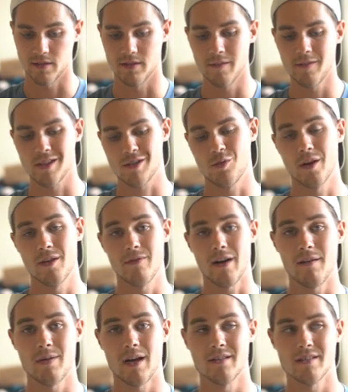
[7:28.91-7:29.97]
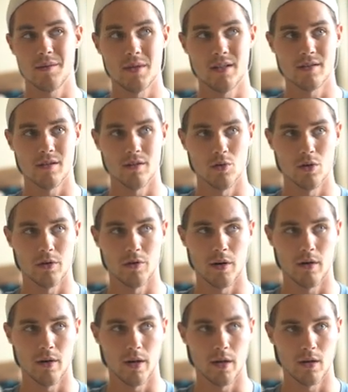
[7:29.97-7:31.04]
Because if it's 25 pounds, that means they're
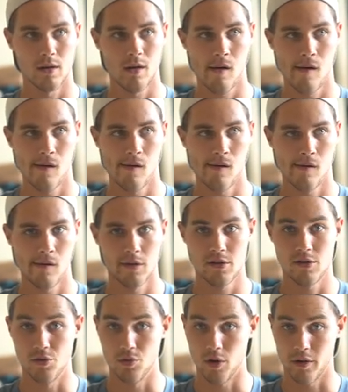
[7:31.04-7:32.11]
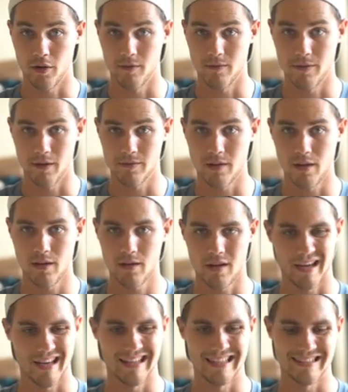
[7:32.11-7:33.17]
ordering like 250,
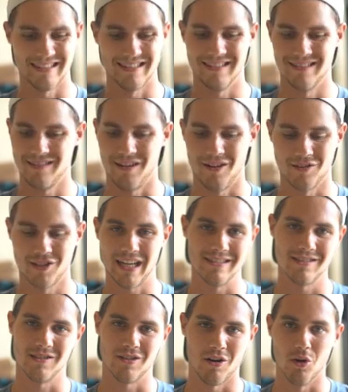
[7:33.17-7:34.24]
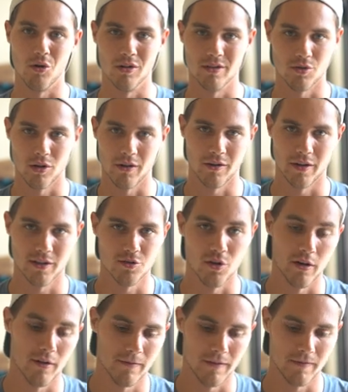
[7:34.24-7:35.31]
and chances are no one's ordering
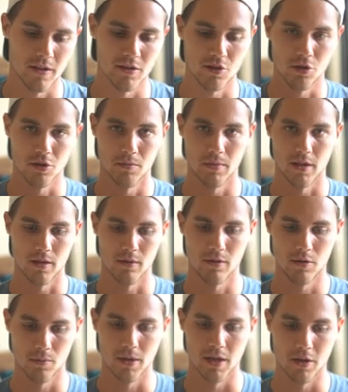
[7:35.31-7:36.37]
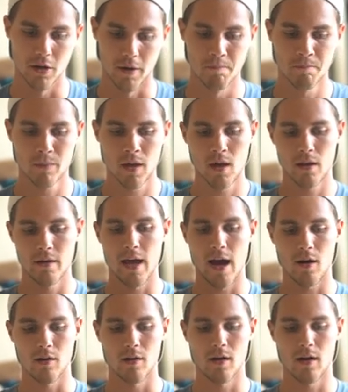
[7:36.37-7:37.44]
250. So you'll be good.
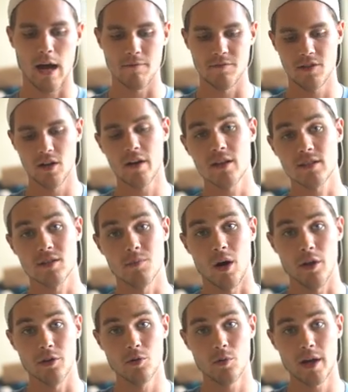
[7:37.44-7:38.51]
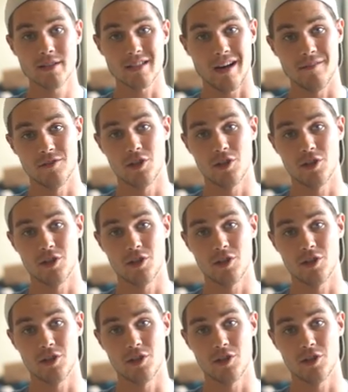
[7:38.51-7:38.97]
Now, I've done it some other ways. I've